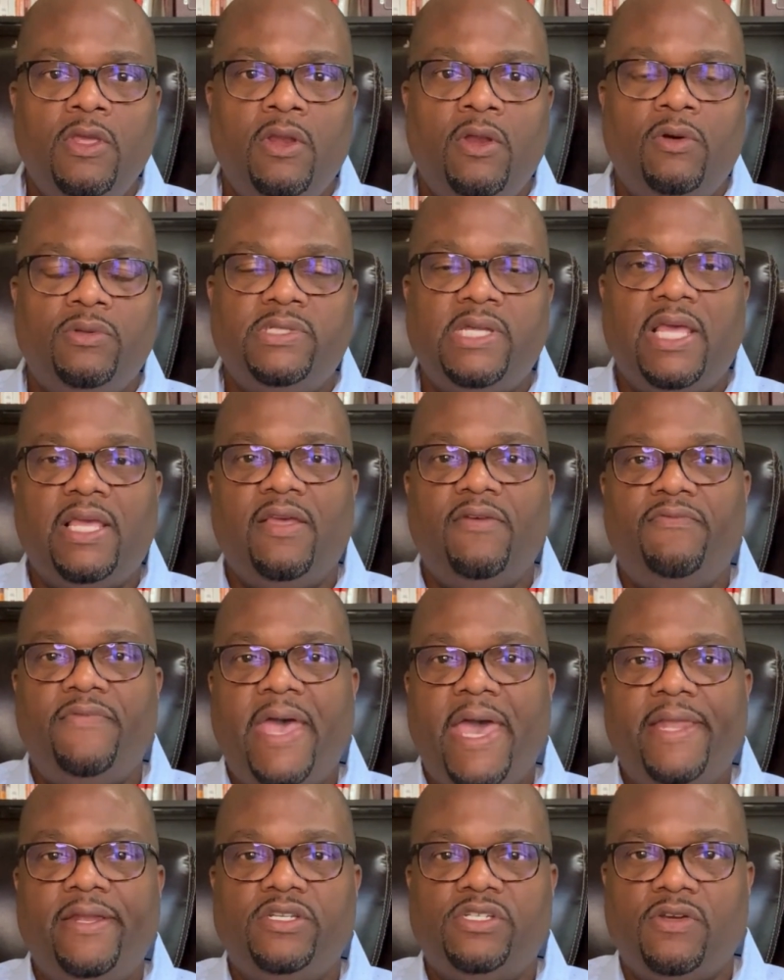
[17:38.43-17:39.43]
take
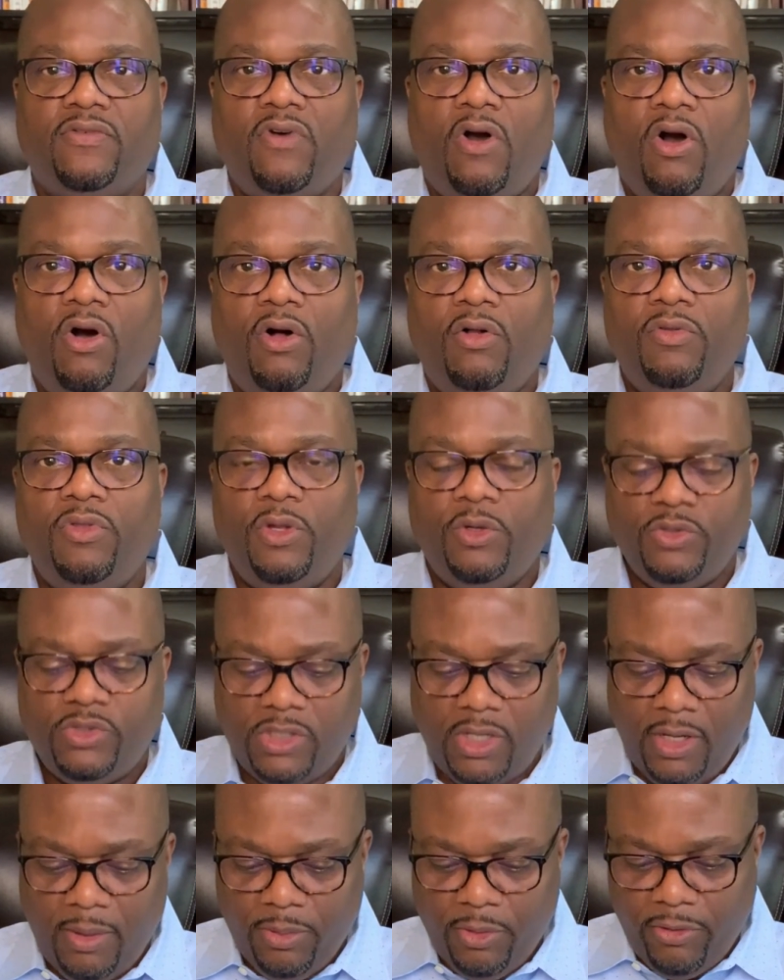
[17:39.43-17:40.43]
advantage of all those
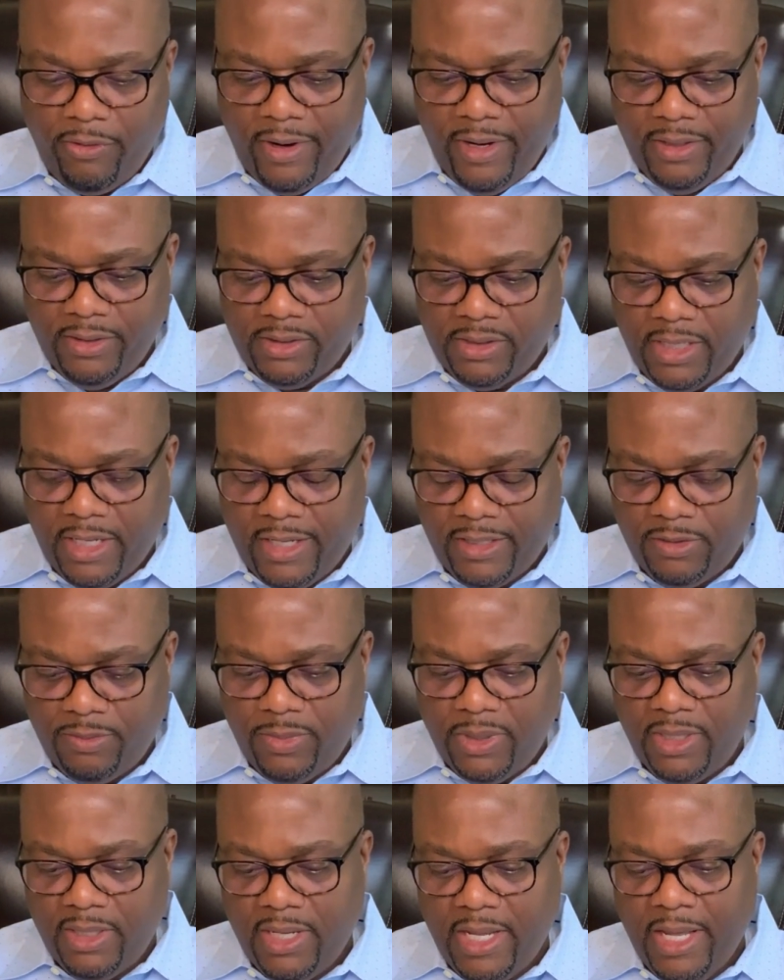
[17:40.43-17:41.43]
upgrades that has
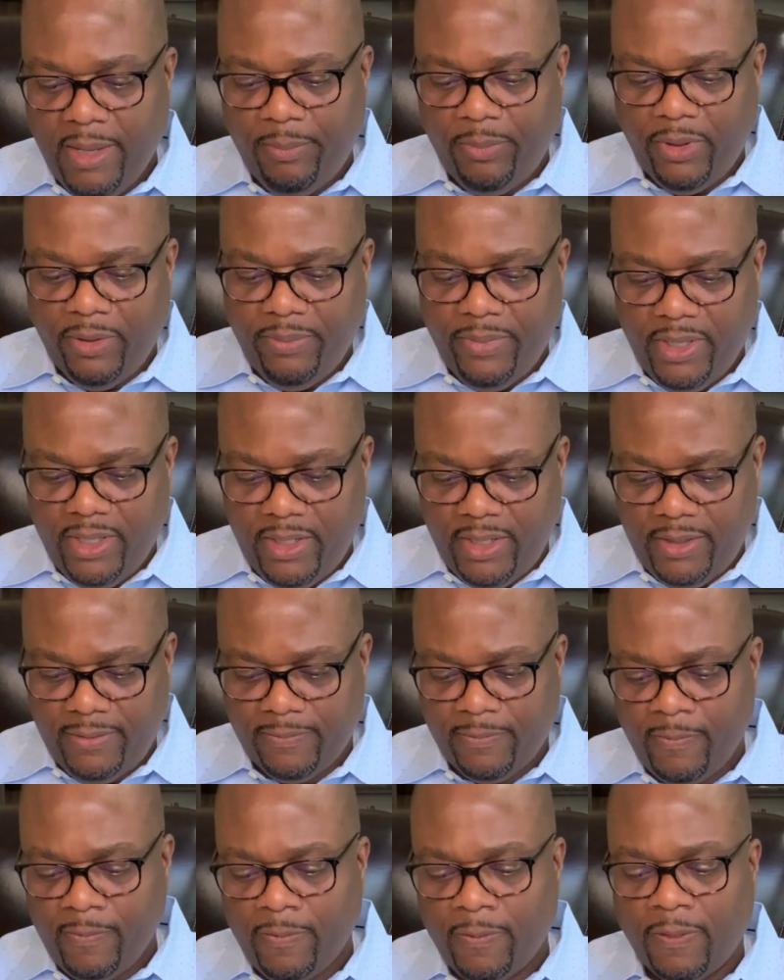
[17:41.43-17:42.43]
been implemented.
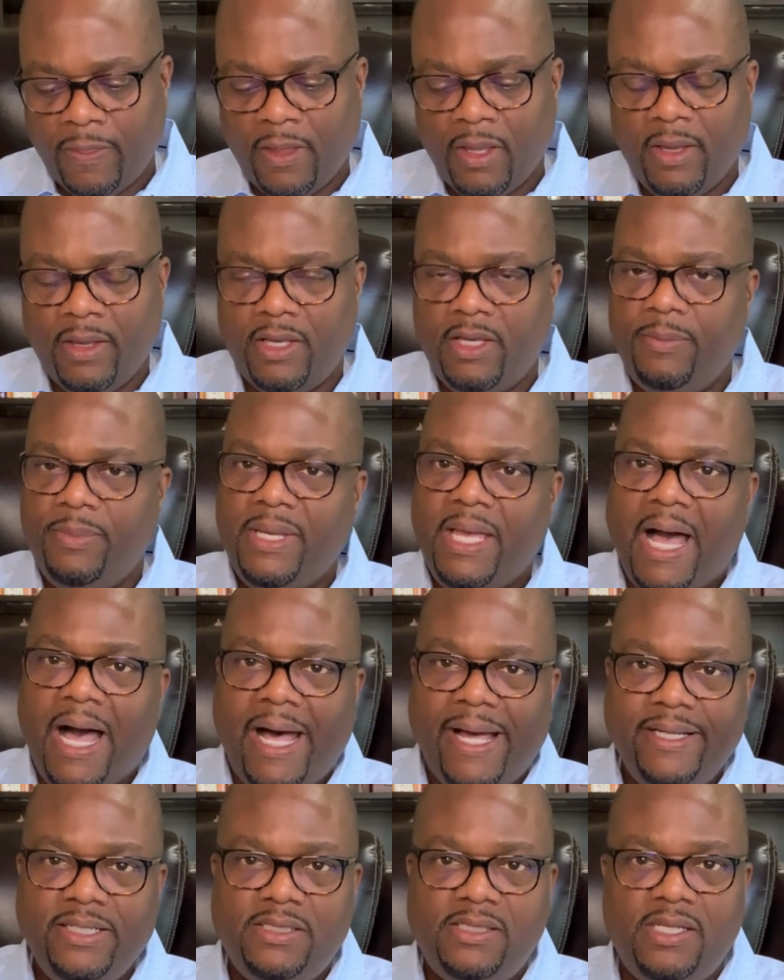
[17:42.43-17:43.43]
Could be
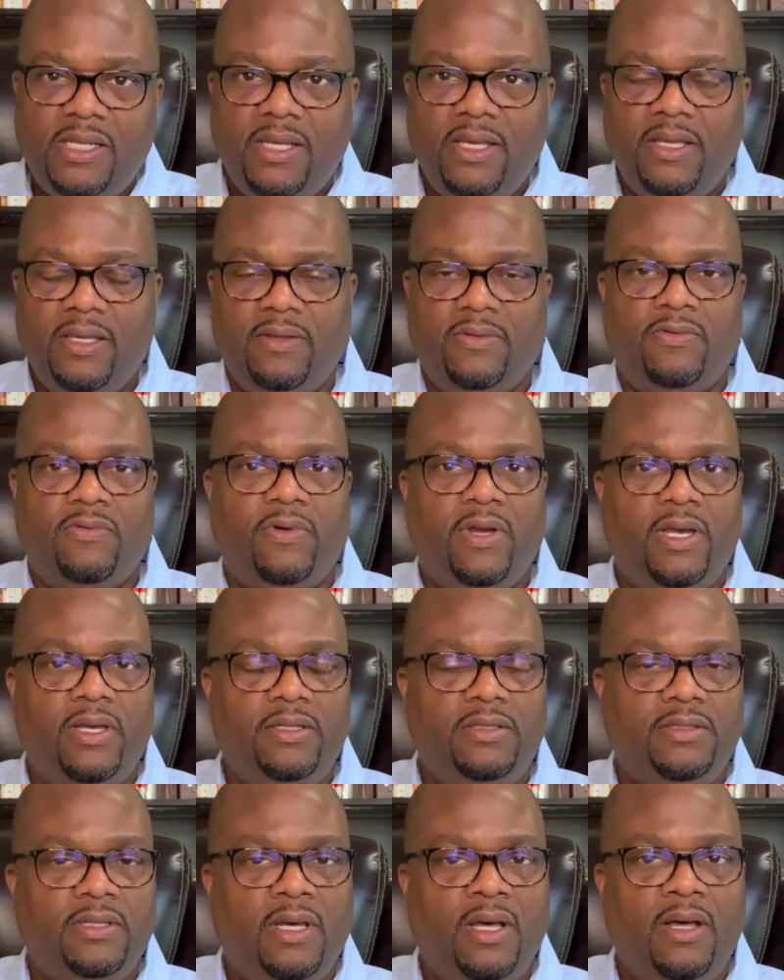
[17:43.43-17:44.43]
IT,
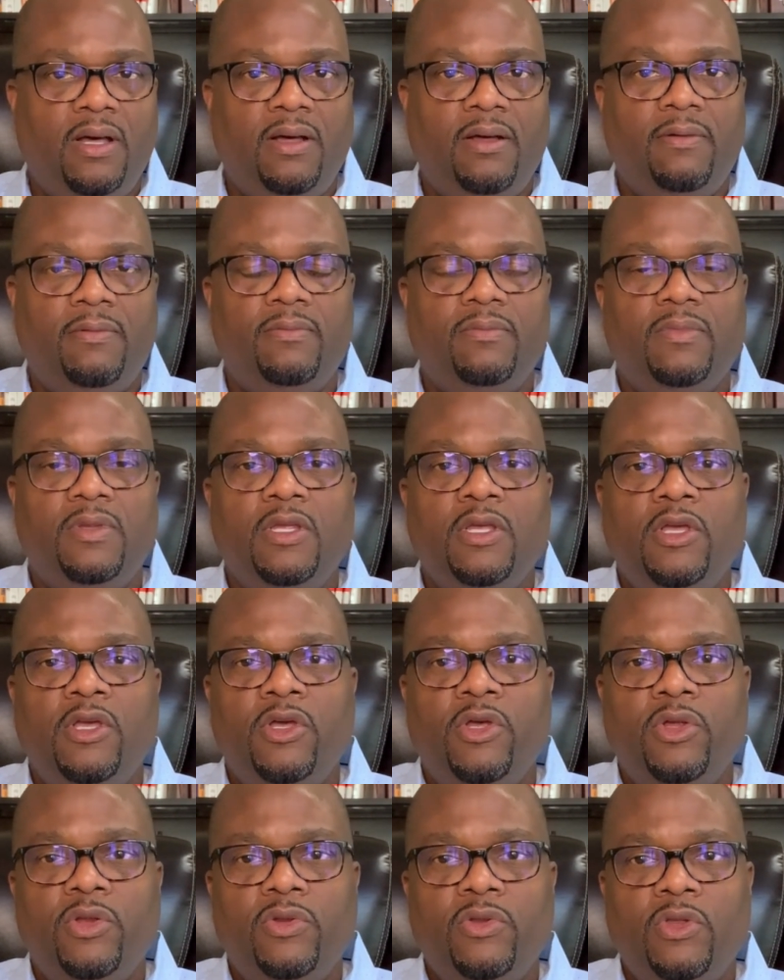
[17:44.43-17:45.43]
right?
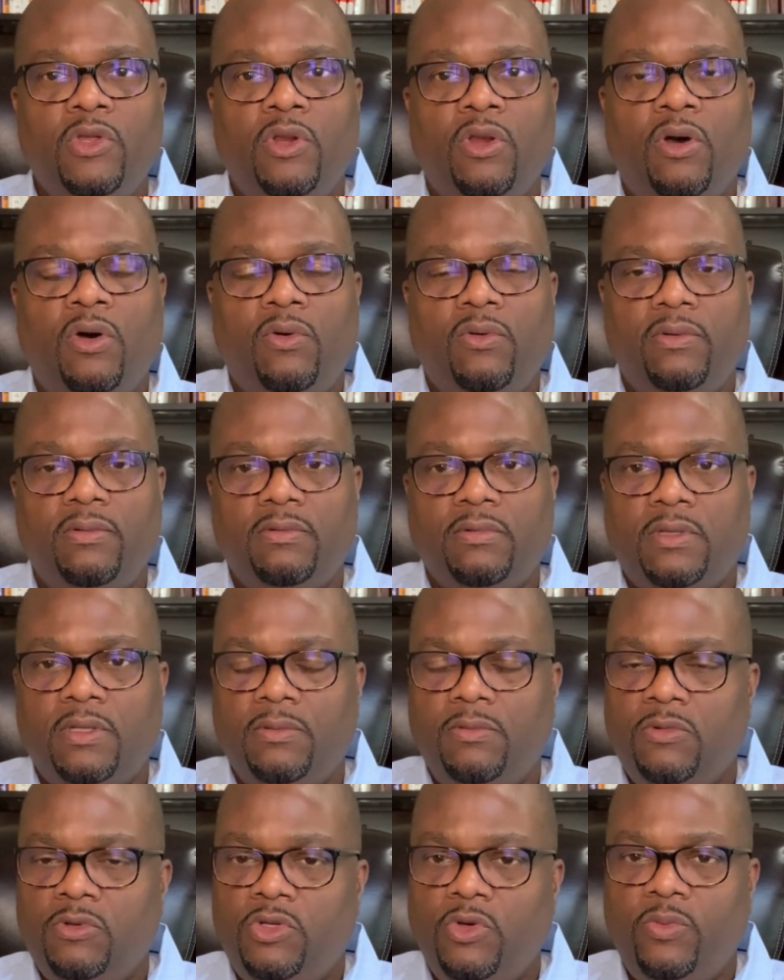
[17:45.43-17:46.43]

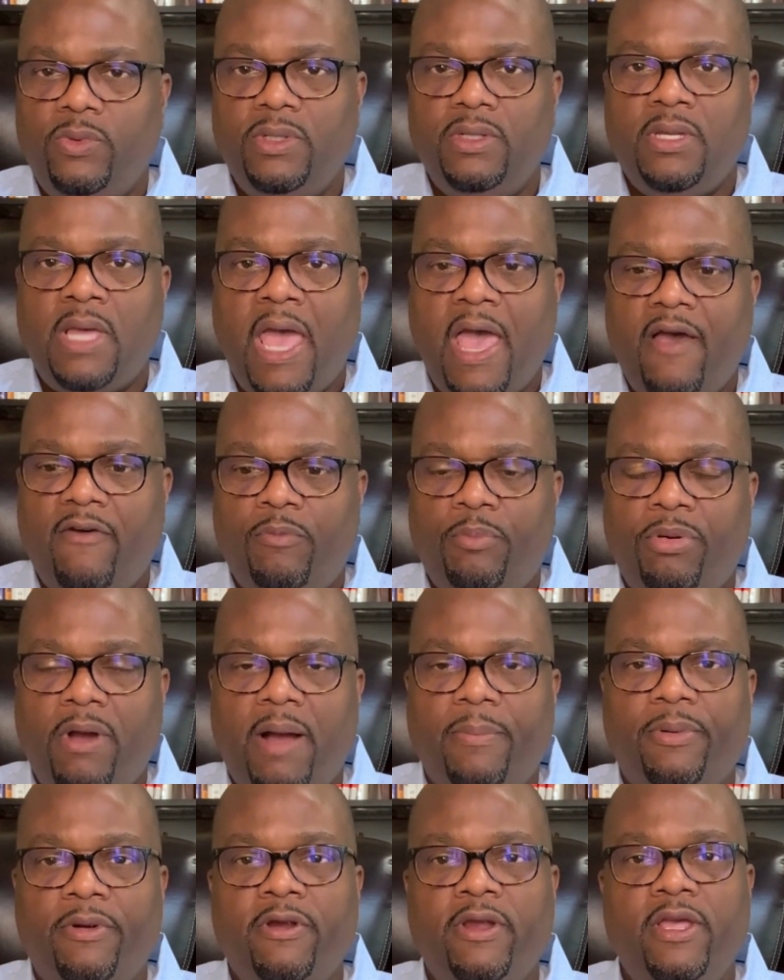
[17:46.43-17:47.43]
Do we have
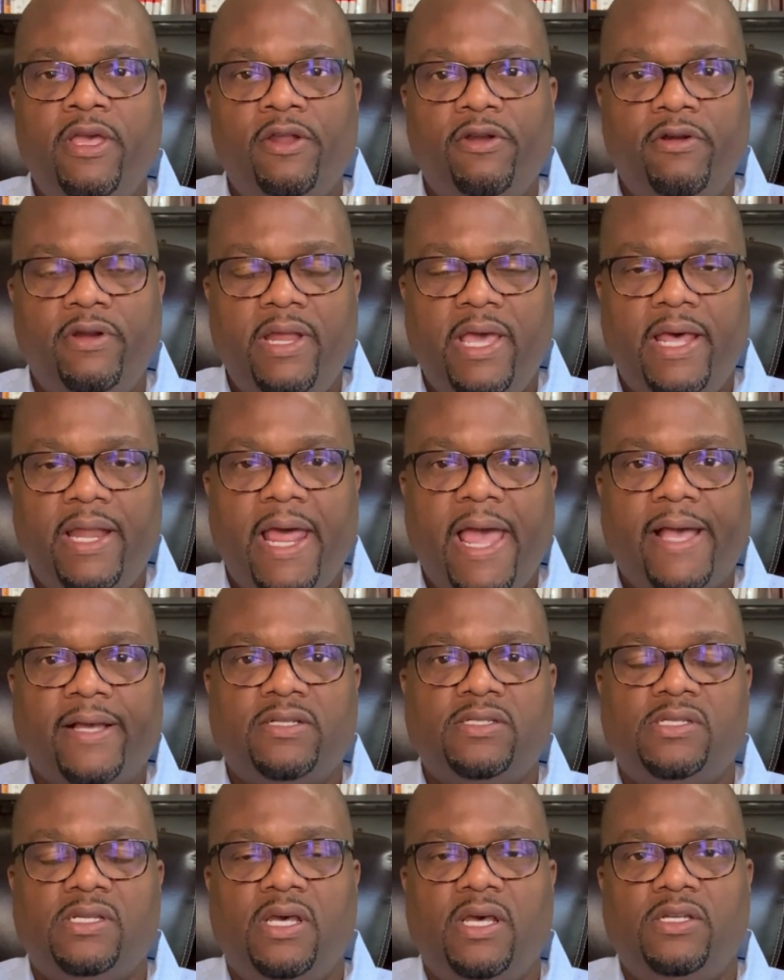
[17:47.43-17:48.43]
proper internet
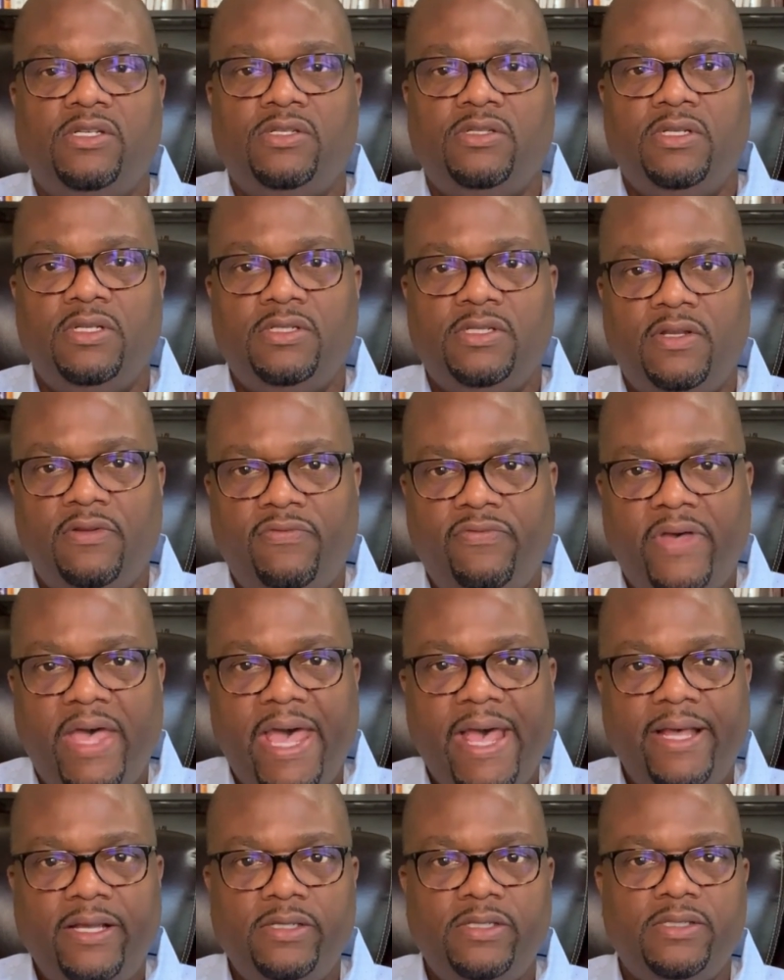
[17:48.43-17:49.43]
access? Is it
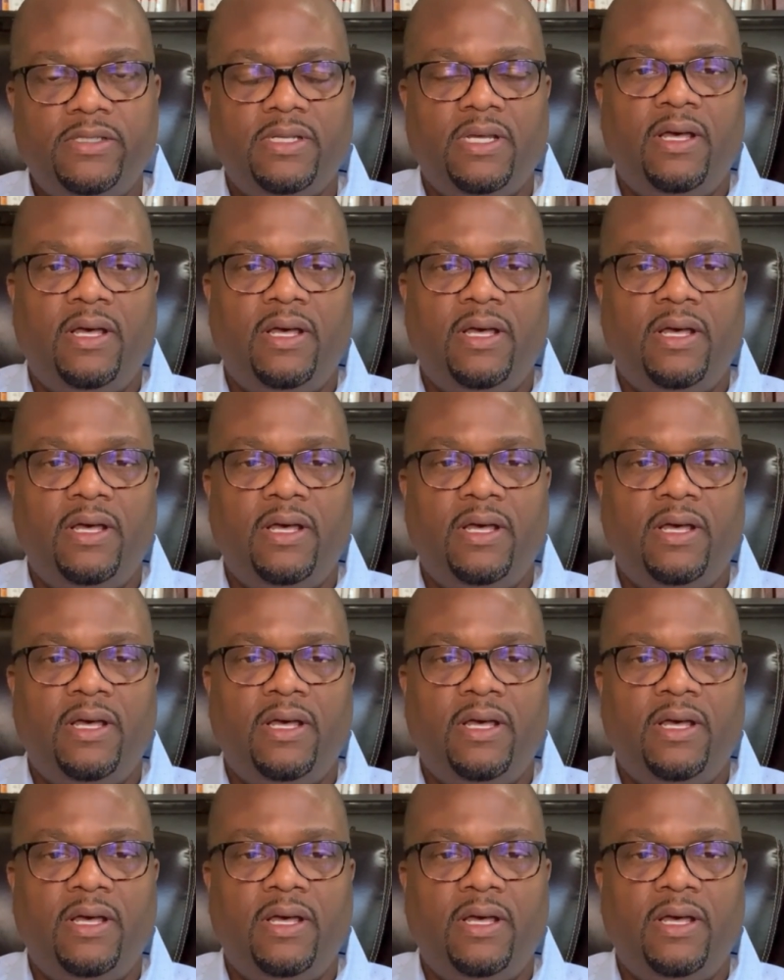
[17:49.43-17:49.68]
fast,